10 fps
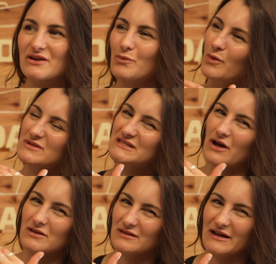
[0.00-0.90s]
then you won't see
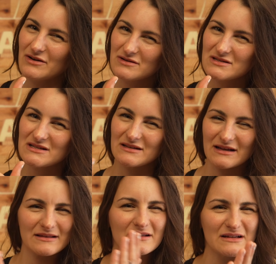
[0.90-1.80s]
all the layers in
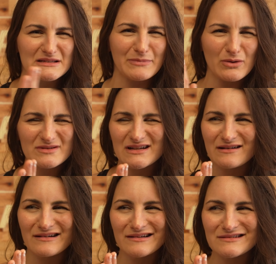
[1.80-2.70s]
like the exposed
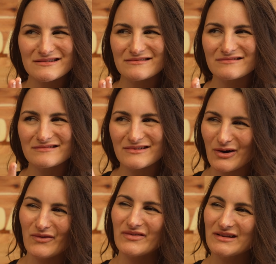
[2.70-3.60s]
areas
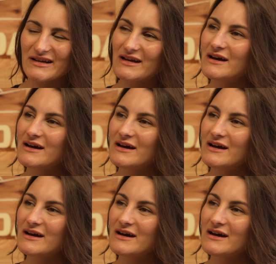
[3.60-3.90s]
hopefully.